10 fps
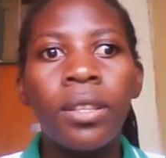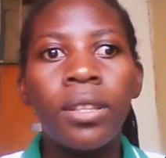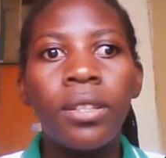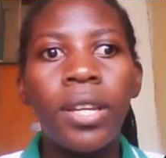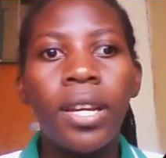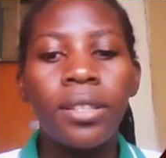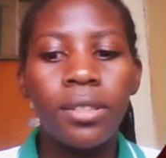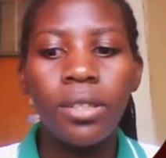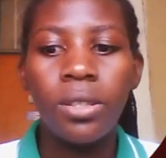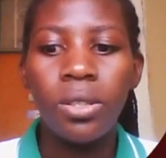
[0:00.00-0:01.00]
You can
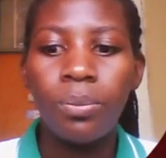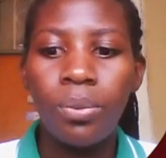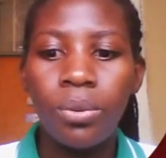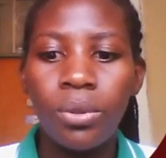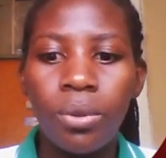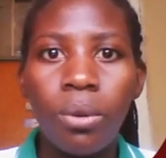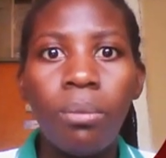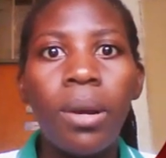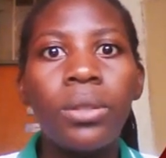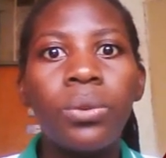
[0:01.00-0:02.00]
see you put
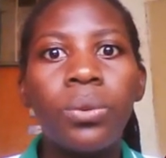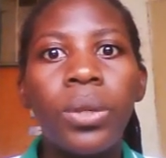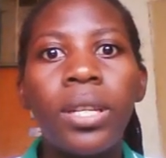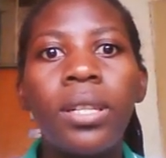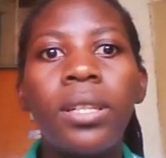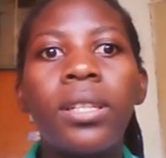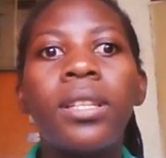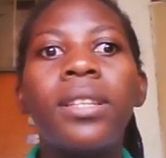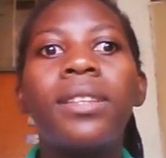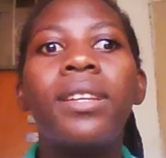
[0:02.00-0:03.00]
comma as well.
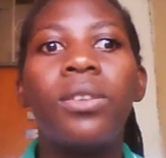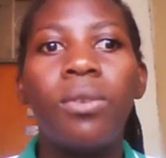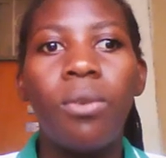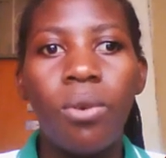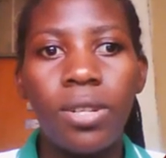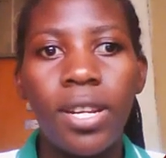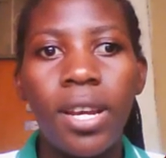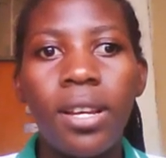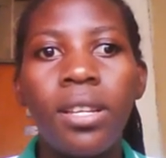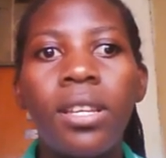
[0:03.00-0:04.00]
Then order.